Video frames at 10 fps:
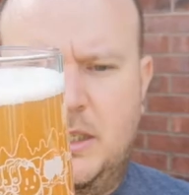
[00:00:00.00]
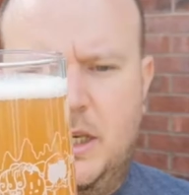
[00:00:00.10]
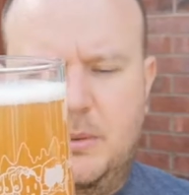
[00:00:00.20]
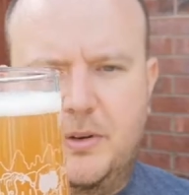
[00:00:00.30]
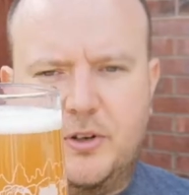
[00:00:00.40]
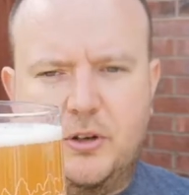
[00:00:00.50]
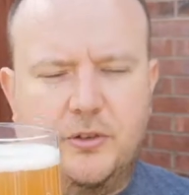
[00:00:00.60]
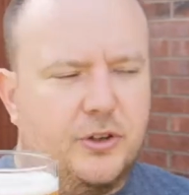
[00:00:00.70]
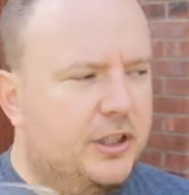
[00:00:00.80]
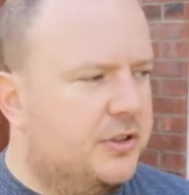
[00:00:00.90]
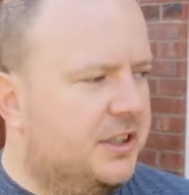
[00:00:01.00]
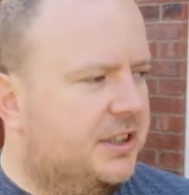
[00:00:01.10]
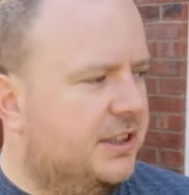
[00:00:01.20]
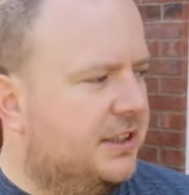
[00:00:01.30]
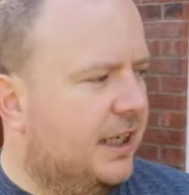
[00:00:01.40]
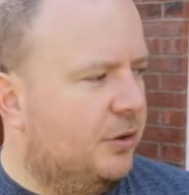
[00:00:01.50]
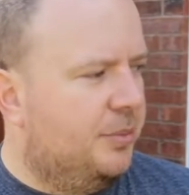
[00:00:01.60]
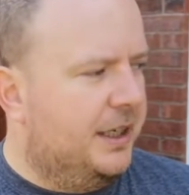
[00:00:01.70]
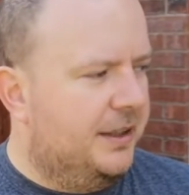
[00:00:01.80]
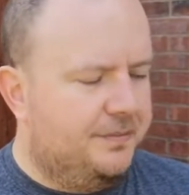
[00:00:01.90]
I've got another interesting sour
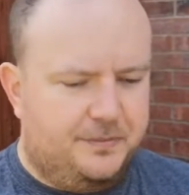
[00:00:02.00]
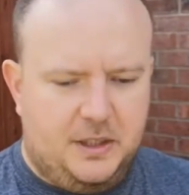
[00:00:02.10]
beer